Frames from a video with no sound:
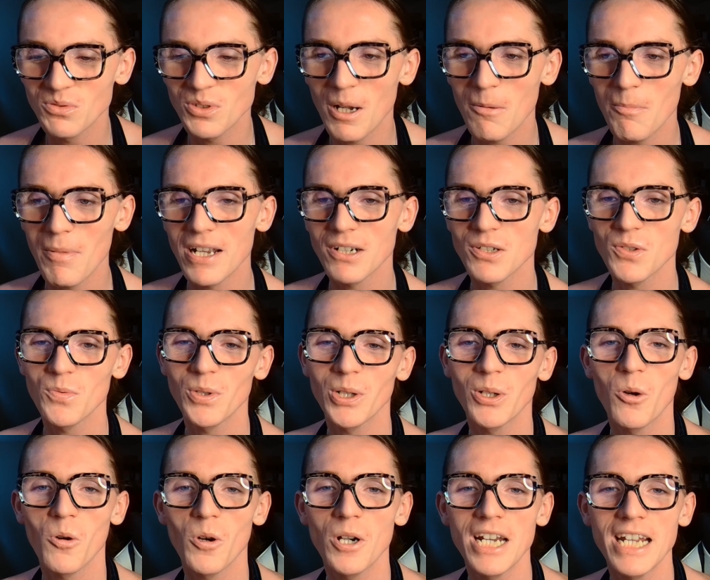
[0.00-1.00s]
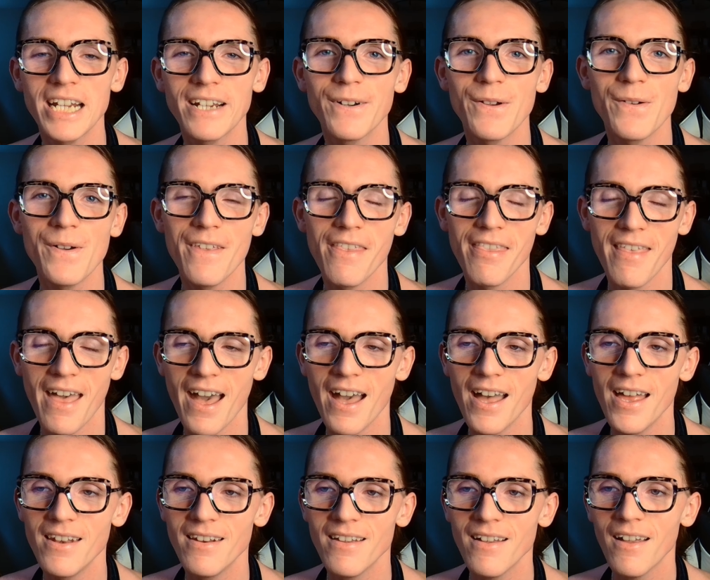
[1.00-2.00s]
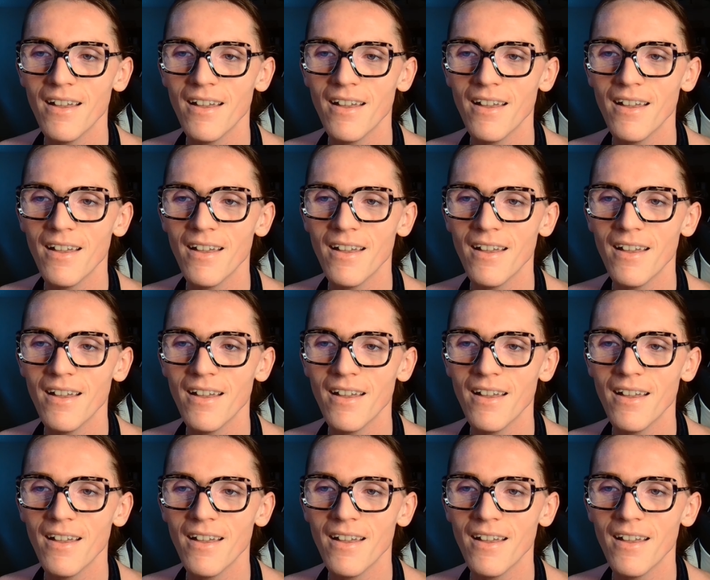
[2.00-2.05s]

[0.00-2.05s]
got back to recording and all of that.